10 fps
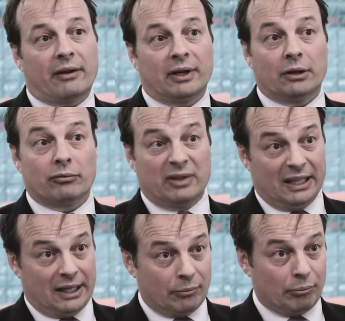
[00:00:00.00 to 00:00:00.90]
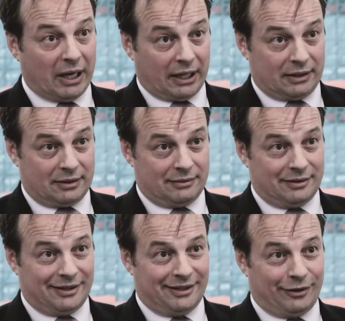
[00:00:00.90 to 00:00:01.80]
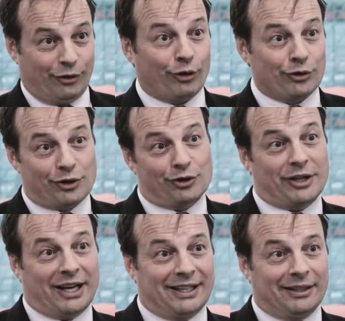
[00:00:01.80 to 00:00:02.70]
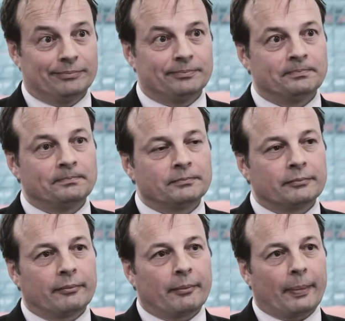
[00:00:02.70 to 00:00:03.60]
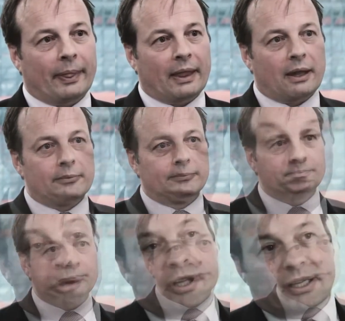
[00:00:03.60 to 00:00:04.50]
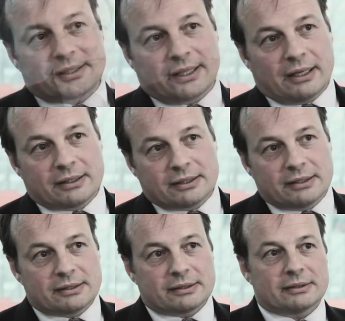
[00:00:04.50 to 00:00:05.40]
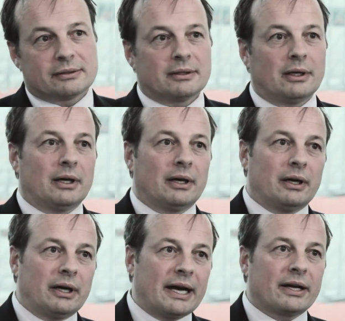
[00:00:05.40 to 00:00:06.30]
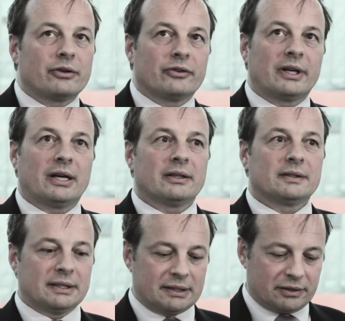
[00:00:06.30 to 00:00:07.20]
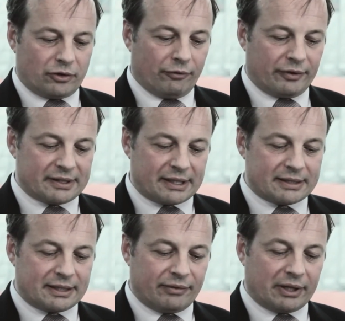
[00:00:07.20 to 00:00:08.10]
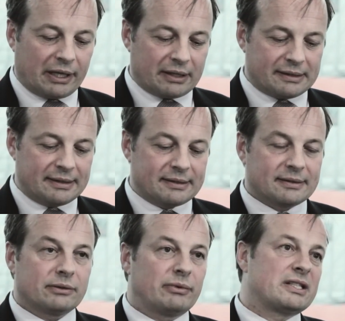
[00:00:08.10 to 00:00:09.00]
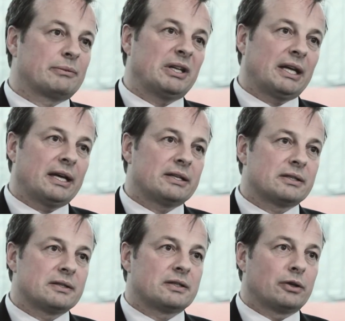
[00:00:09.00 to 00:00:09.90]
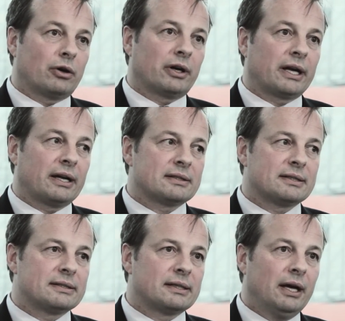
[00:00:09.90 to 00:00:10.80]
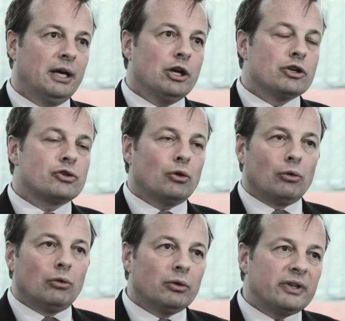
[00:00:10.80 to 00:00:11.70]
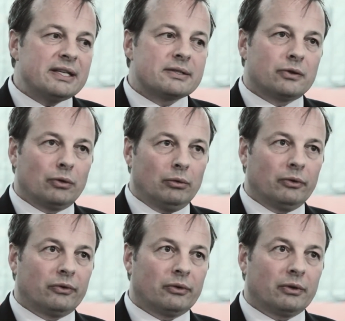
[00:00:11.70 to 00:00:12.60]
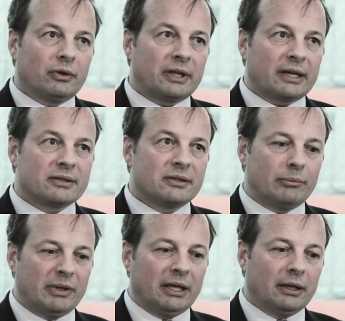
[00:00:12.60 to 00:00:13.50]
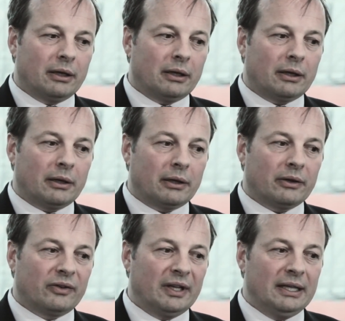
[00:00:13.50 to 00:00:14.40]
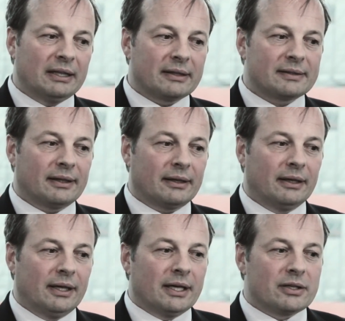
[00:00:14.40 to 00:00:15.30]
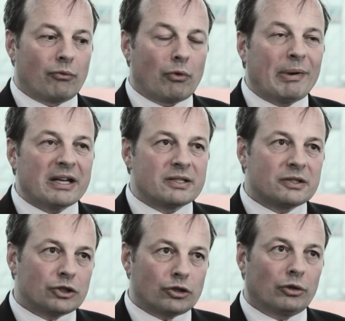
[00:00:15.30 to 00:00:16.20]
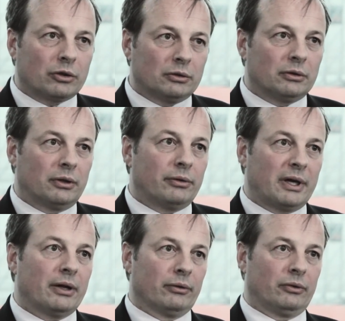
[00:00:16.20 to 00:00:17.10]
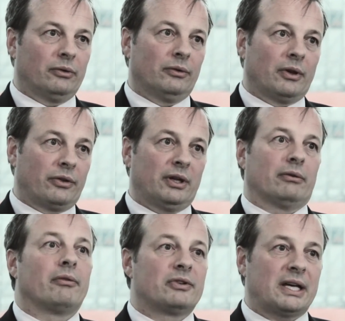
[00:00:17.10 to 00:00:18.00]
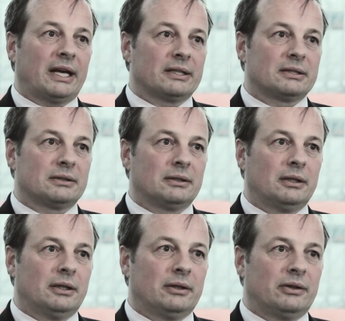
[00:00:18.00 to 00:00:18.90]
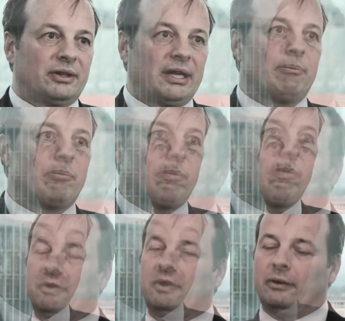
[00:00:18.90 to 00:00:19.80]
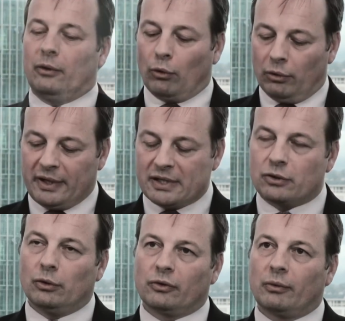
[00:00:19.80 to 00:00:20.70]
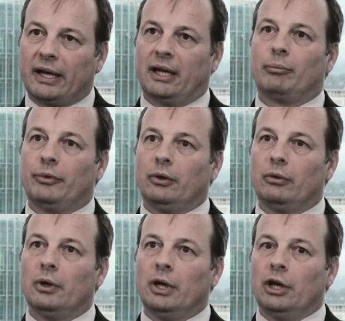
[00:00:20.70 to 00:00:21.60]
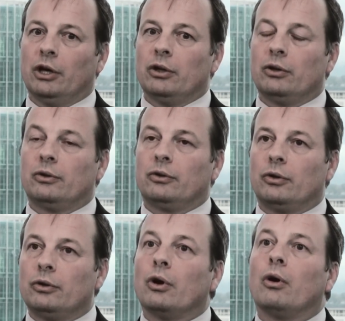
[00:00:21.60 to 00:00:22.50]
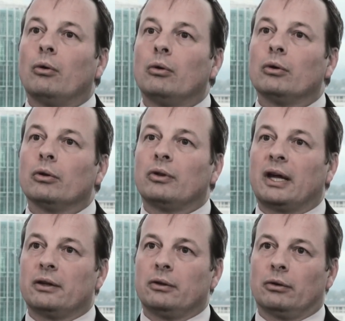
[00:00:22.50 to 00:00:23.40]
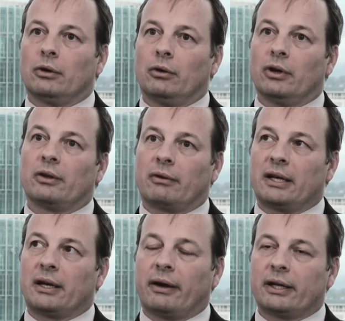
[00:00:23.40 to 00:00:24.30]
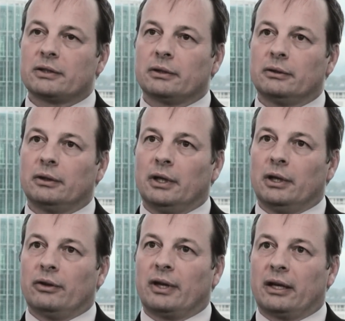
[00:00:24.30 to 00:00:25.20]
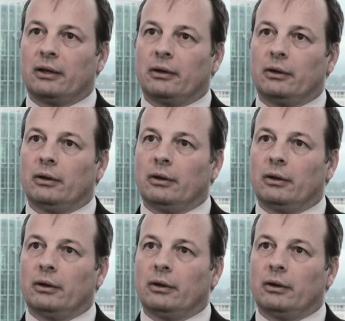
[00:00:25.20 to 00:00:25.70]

having a real impact on society. Context analysis, actors analysis, conflict sensitive analysis, risk mitigation, scenario analysis. So all these tools can actually be seen as a robust circle around the theory of change. Then all these tools will help you to know that you're going in the right direction, that